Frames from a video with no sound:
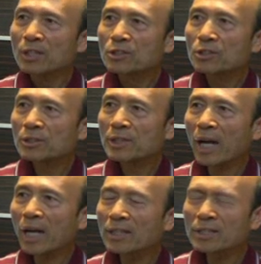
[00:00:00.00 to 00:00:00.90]
So
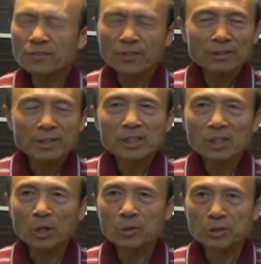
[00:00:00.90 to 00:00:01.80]
God is very
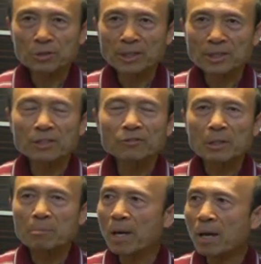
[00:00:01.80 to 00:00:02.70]
close to us. He
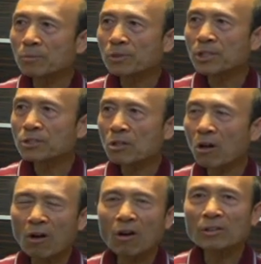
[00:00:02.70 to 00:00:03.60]
remembers us
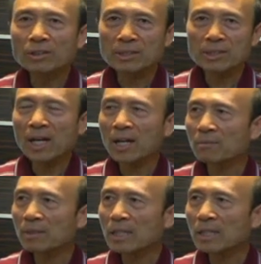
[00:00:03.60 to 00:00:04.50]
all the
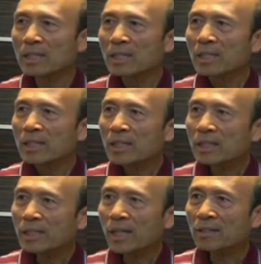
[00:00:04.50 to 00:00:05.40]
time. He he
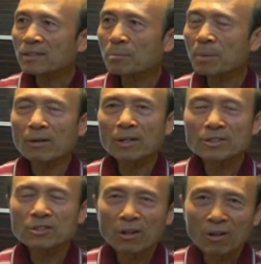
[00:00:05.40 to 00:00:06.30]
cares about
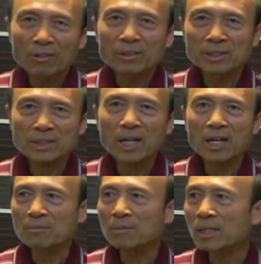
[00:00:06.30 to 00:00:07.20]
us all the
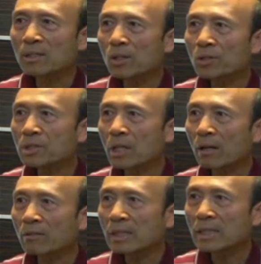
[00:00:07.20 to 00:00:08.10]
time. He knows
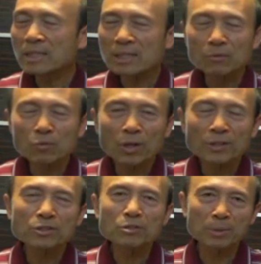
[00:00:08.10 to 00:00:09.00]
our needs. He
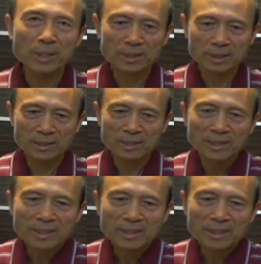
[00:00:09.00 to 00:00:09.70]
wants to bless us.